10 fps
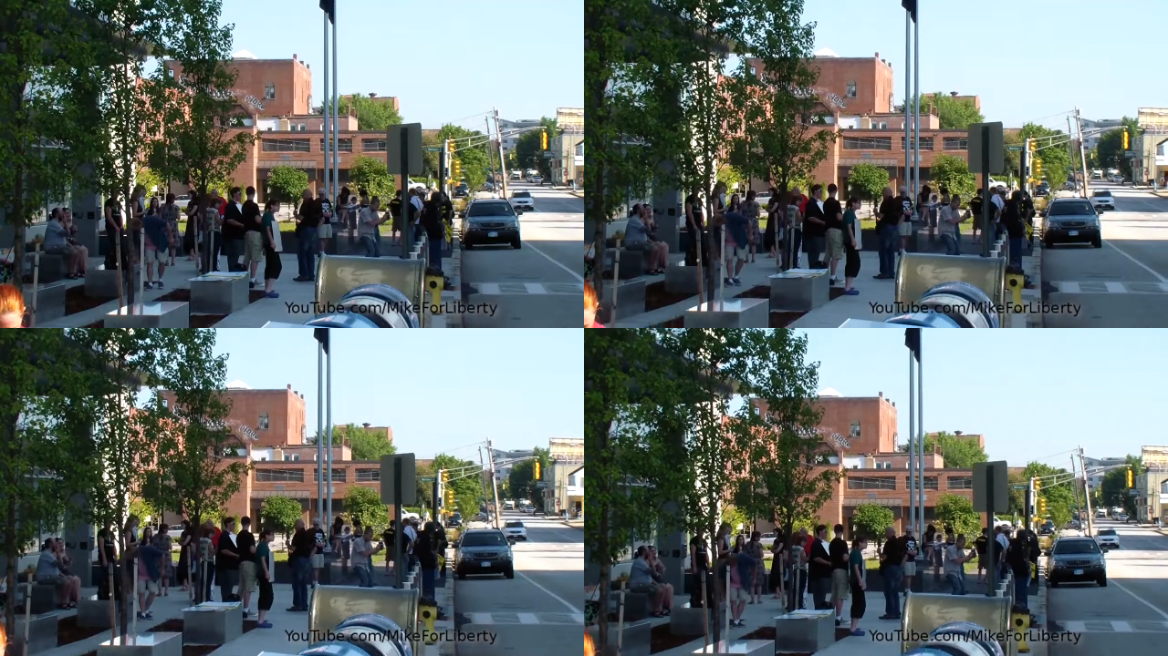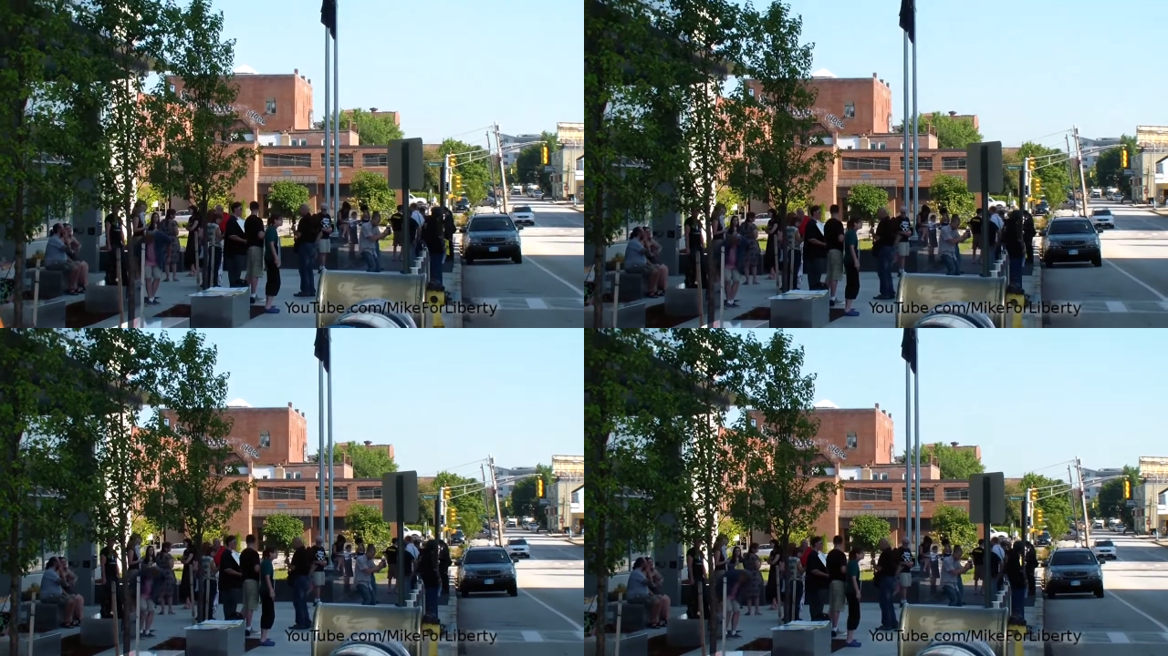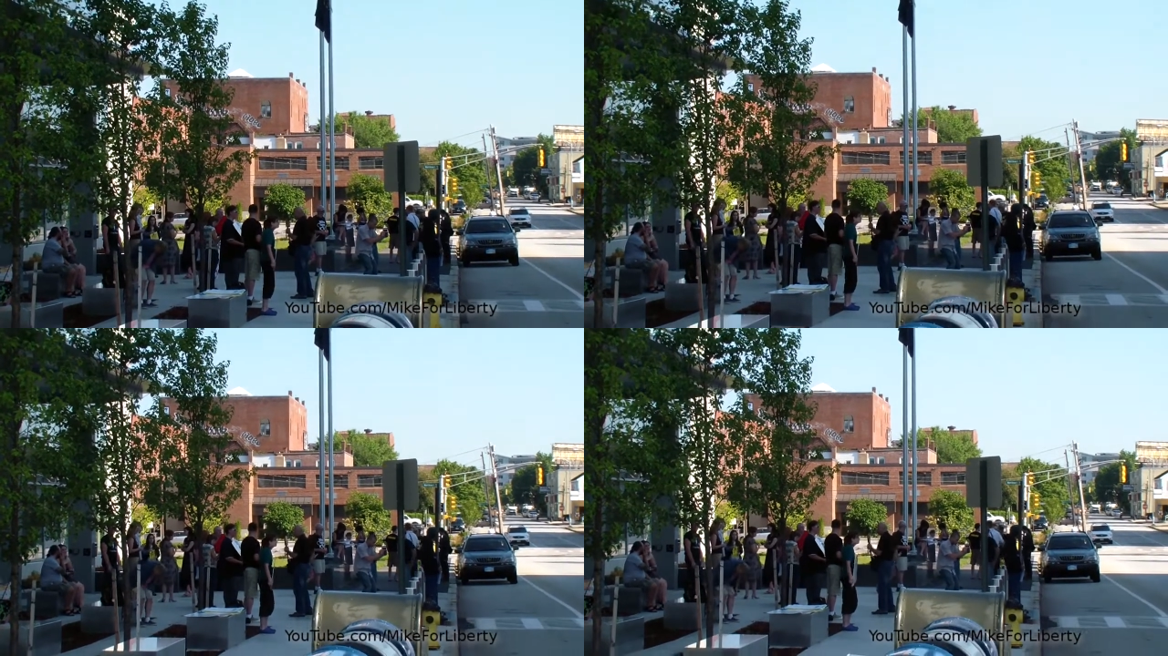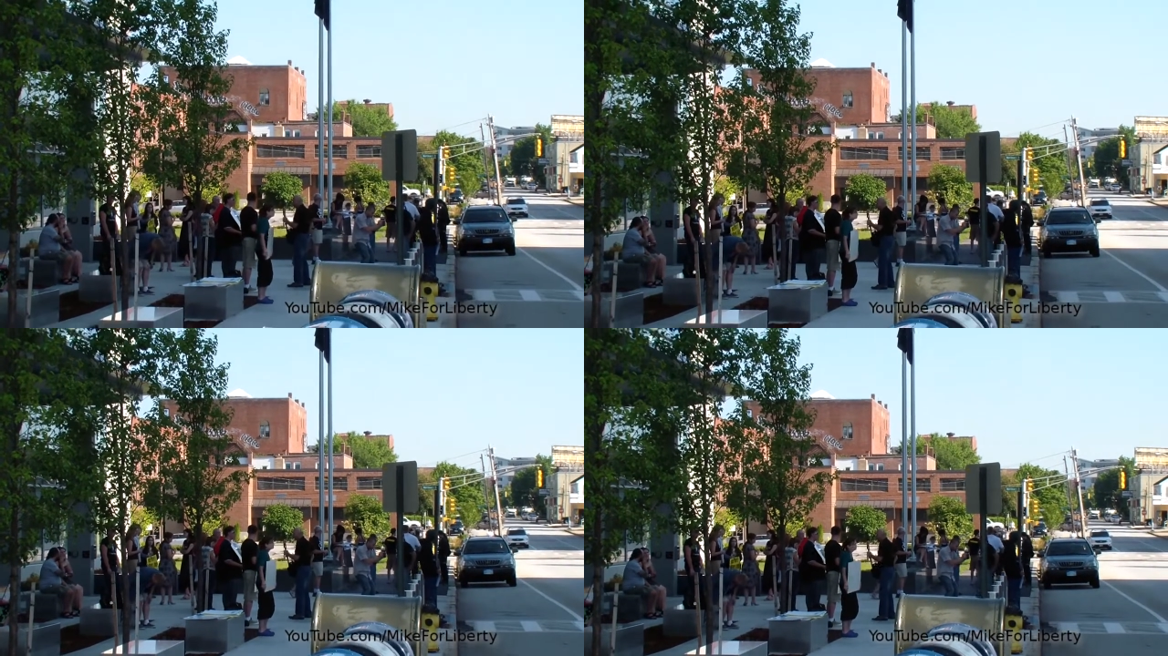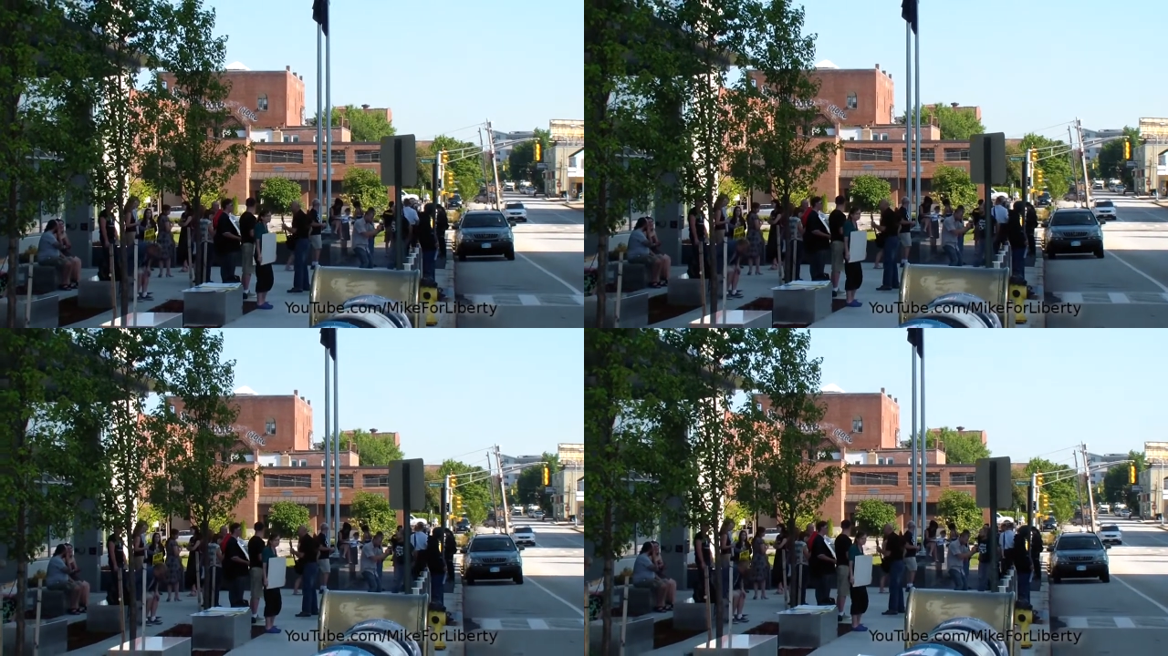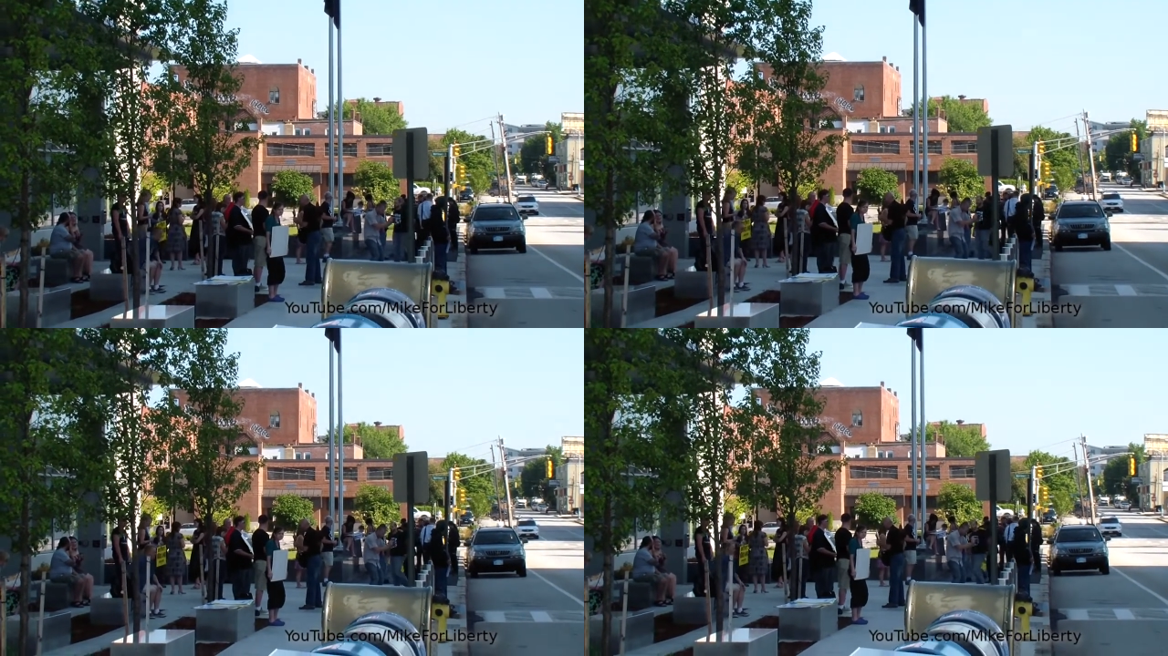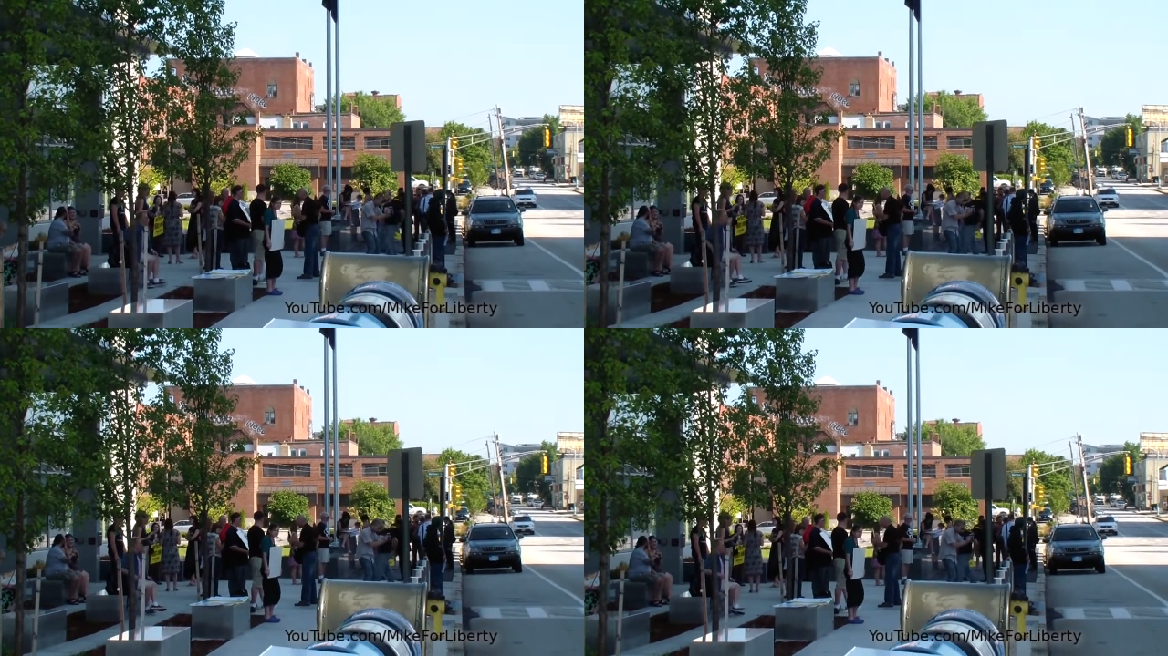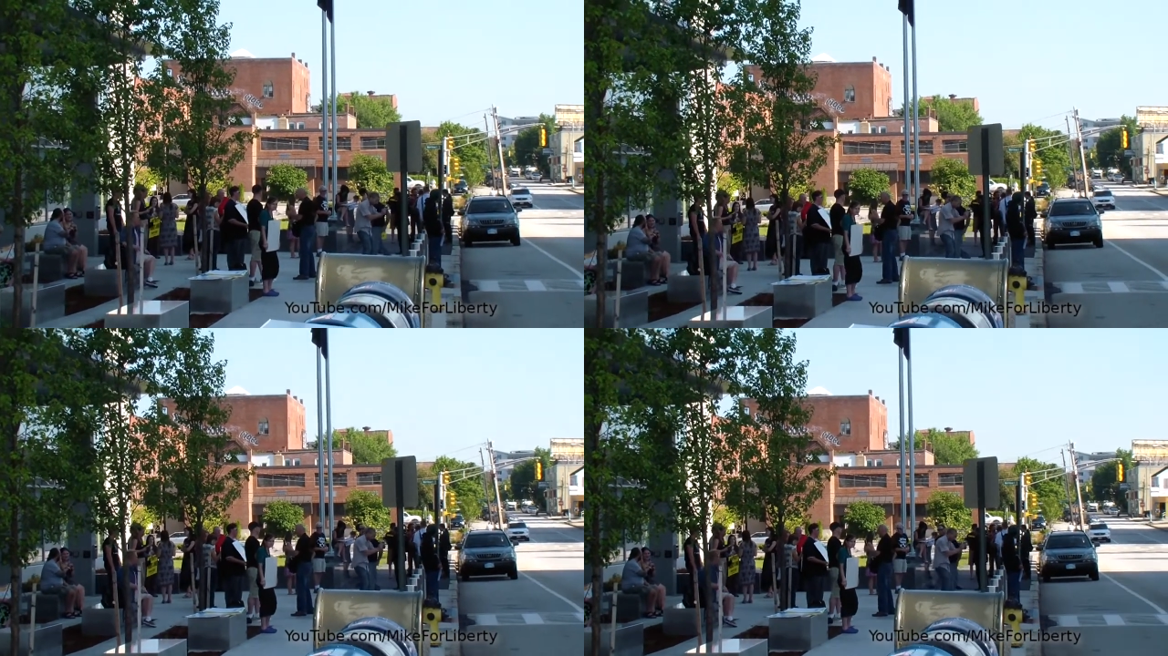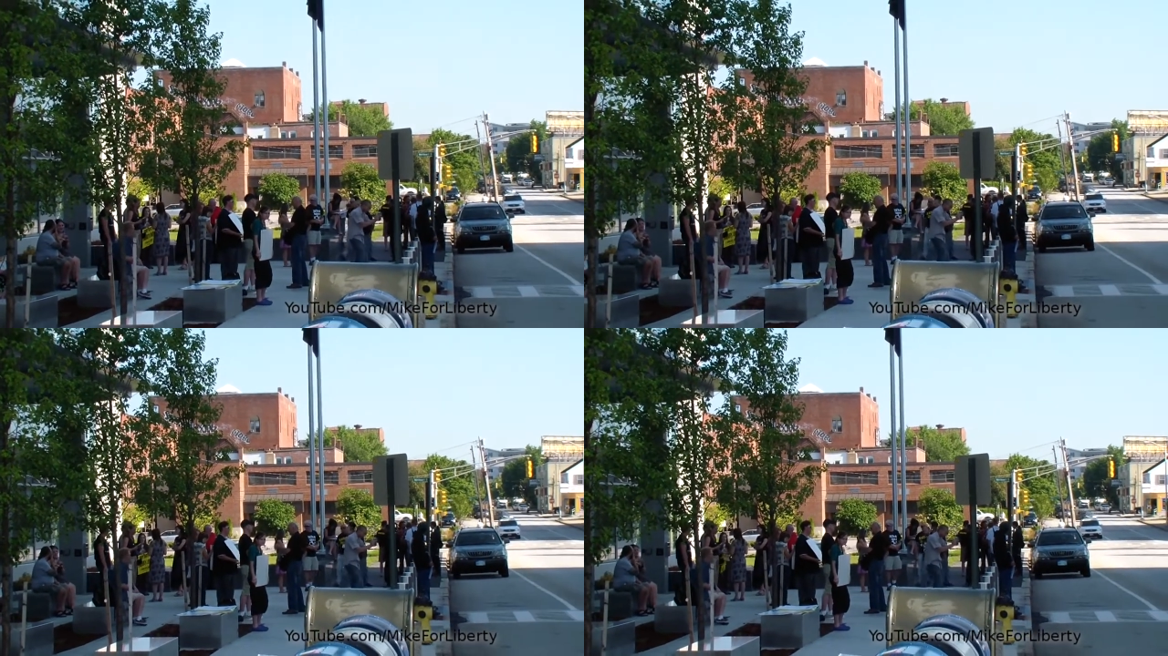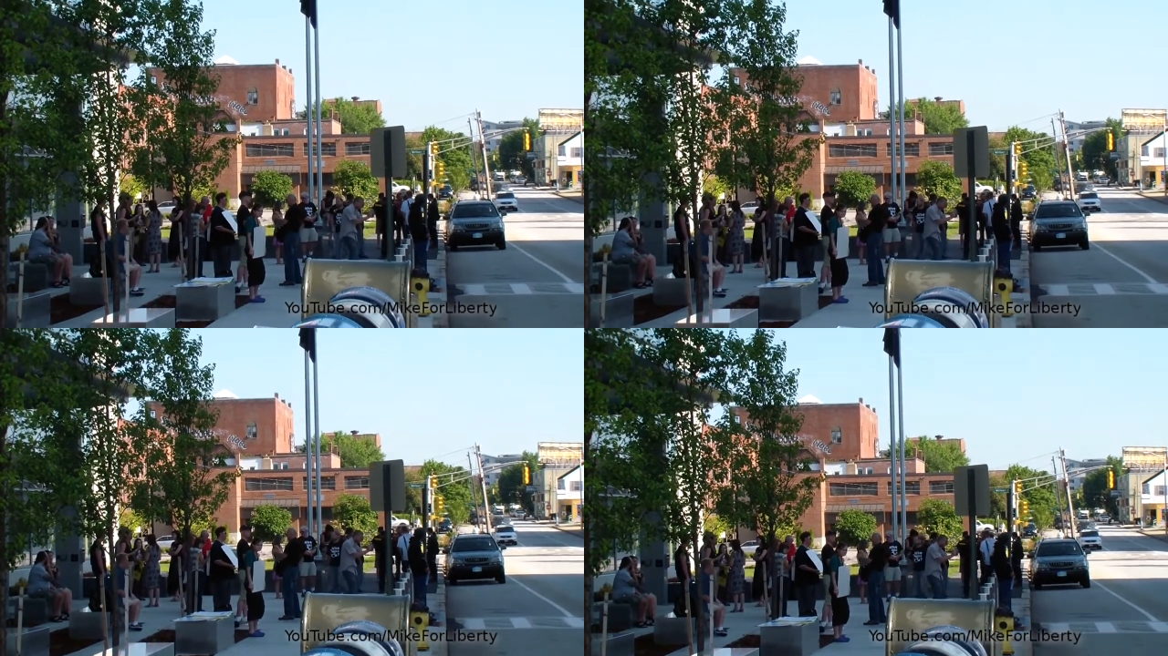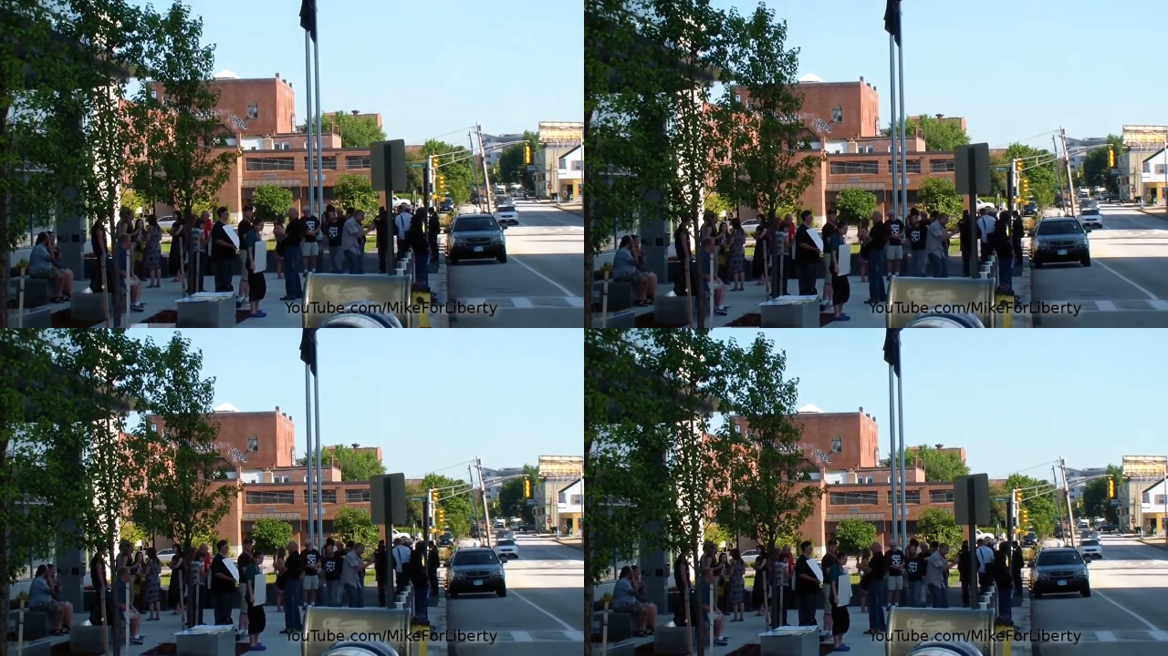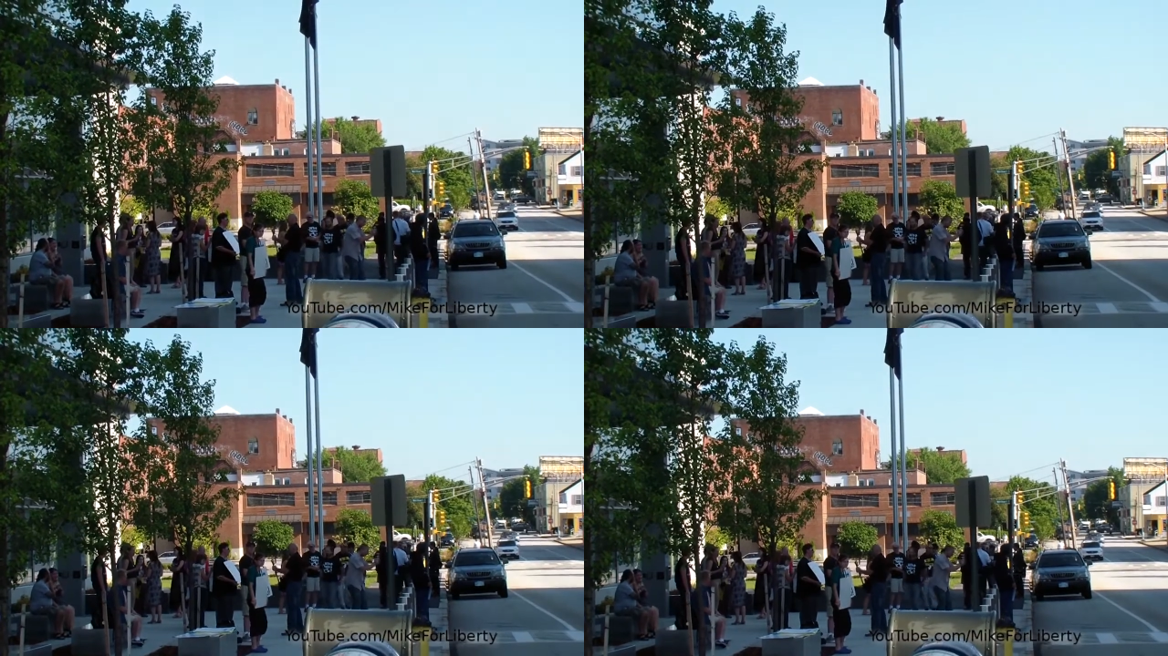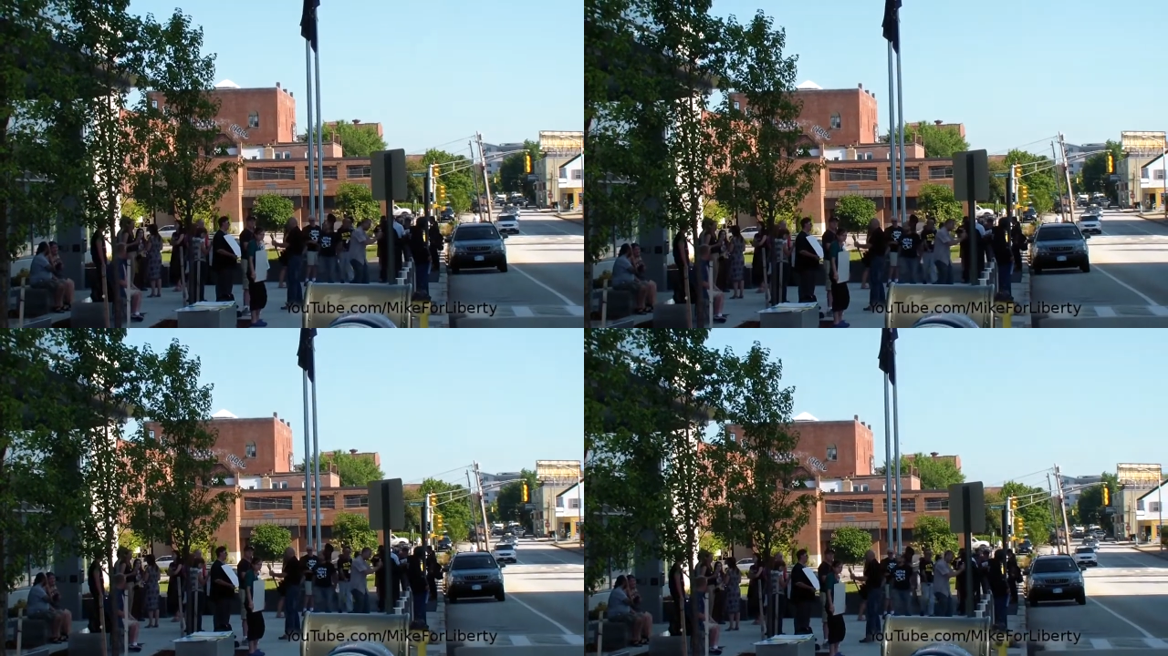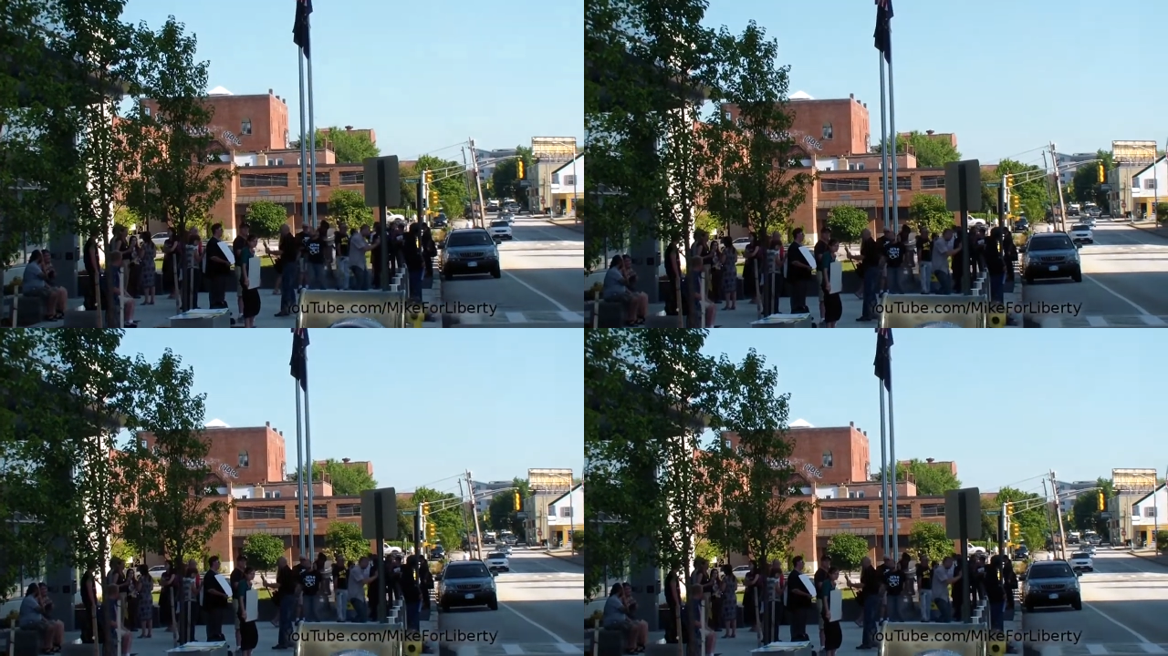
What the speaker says: [unreadable: no face in view]